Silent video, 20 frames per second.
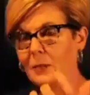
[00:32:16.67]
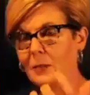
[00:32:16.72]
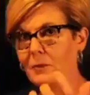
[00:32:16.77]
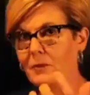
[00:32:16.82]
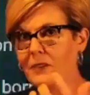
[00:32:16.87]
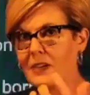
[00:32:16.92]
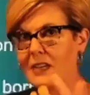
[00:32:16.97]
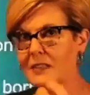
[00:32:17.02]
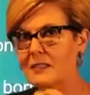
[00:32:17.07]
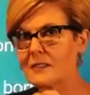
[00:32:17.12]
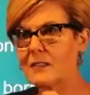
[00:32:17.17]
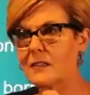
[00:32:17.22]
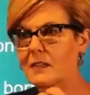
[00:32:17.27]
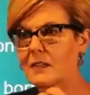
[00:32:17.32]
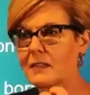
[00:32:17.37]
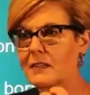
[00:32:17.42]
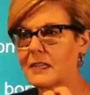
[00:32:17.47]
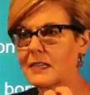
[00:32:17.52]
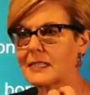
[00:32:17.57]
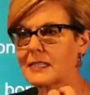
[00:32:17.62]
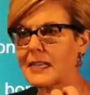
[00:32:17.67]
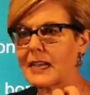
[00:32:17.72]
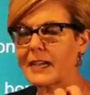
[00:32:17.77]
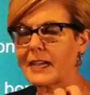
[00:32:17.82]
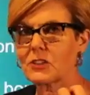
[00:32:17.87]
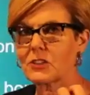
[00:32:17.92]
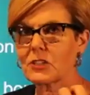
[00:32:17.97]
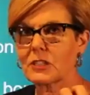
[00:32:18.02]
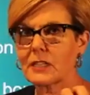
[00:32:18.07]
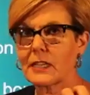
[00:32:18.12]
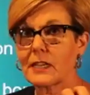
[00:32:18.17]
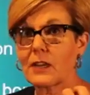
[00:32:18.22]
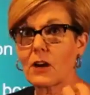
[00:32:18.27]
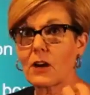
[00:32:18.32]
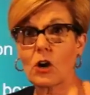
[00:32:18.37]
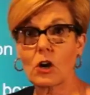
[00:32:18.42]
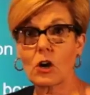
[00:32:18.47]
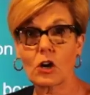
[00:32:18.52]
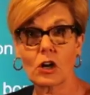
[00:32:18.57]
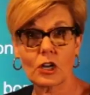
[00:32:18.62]
that song is actually
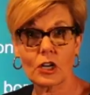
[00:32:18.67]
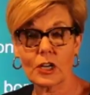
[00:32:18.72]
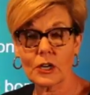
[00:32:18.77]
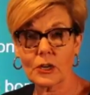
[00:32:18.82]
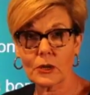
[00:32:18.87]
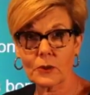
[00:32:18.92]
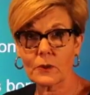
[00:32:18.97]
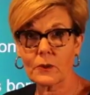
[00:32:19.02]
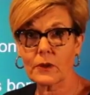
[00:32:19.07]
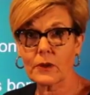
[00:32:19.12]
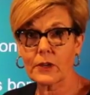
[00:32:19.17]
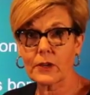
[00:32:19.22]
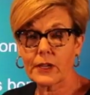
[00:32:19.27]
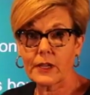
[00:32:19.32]
Arlo